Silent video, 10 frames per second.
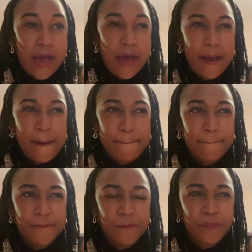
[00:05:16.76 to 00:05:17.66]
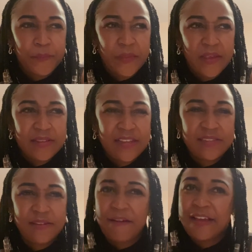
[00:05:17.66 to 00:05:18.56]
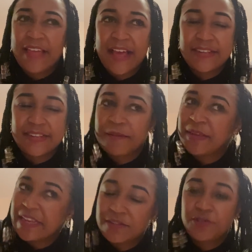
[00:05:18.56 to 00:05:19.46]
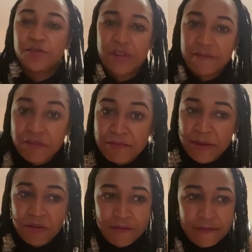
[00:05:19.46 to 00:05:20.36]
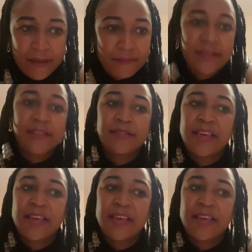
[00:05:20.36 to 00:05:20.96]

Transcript: Um, just the fact that I'll get to travel with my whole family.